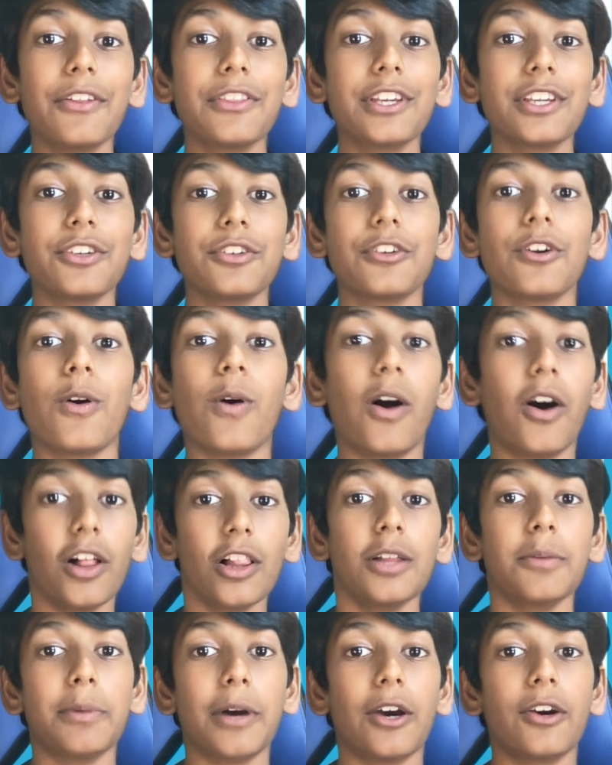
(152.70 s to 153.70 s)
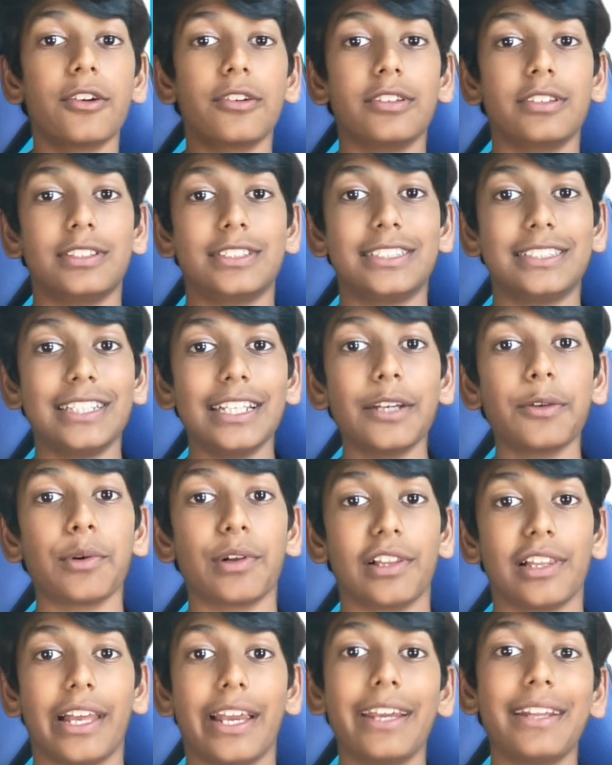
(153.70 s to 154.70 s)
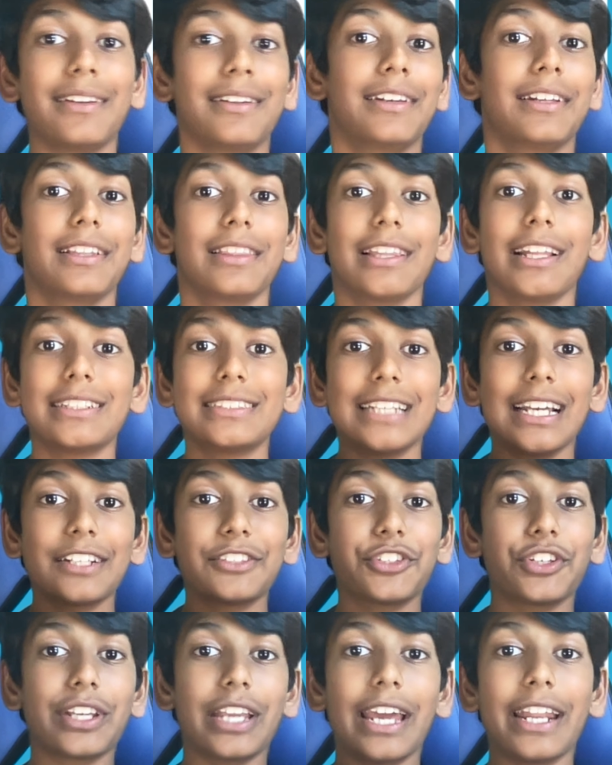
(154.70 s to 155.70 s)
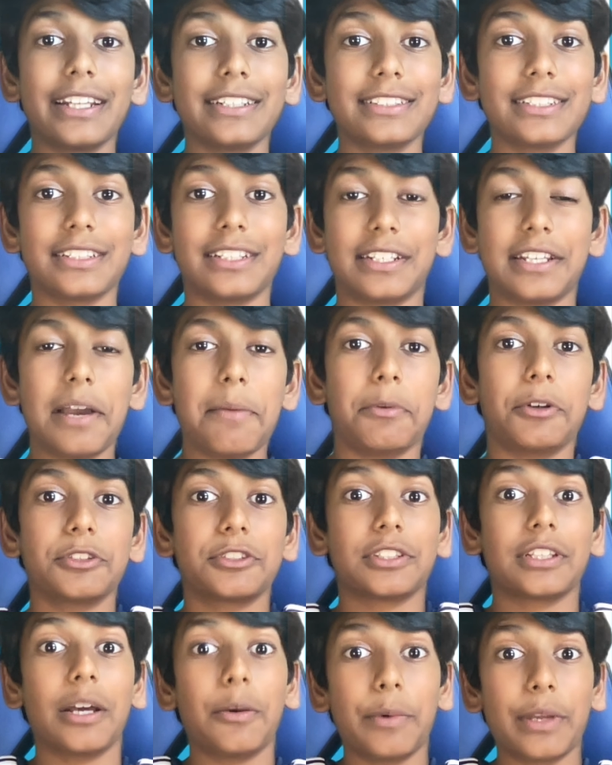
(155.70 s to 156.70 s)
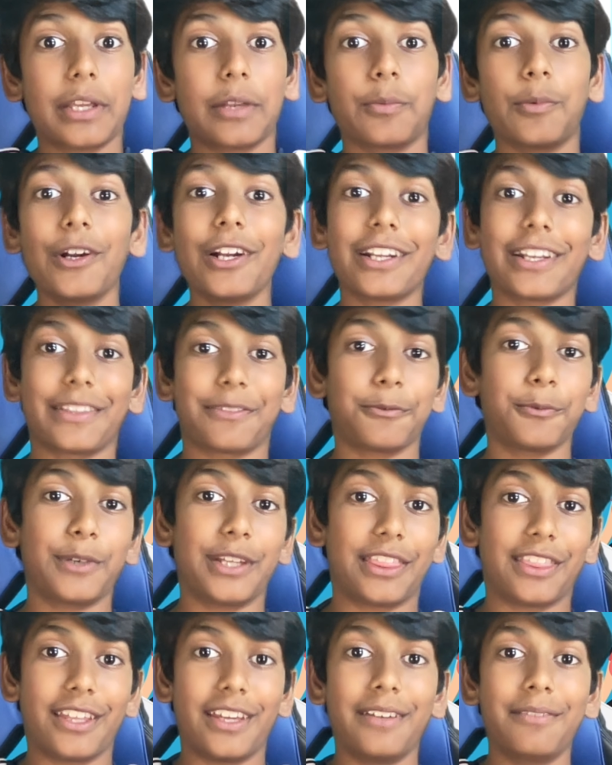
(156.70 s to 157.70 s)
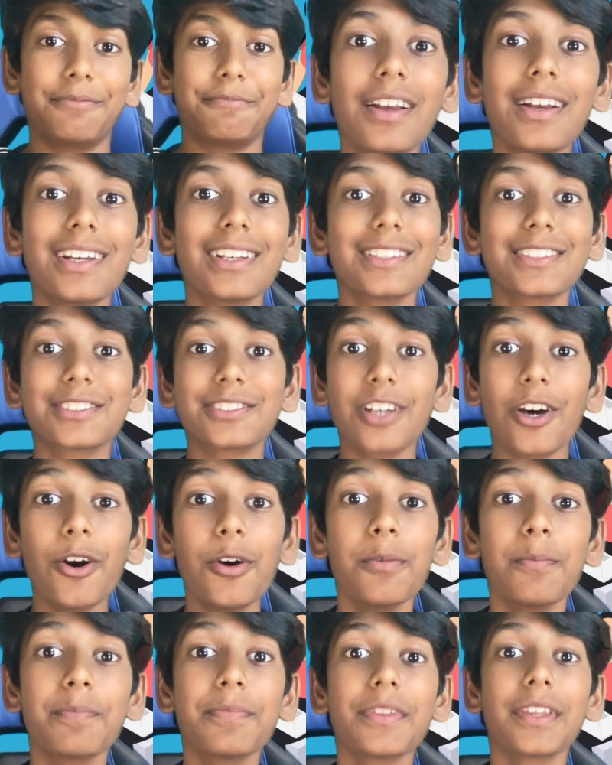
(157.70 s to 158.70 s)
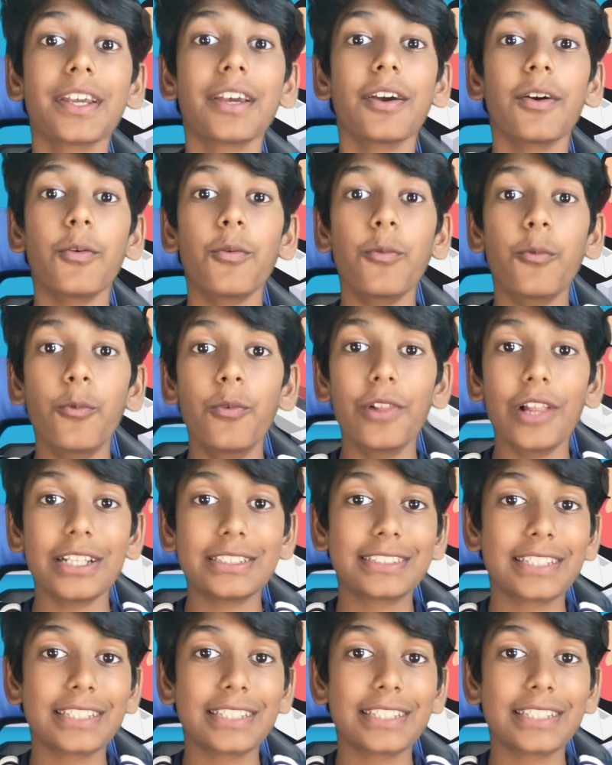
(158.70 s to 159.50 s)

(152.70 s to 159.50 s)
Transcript: that you know all about SQLite, let's actually get into the demo so that we can work it with it. So let's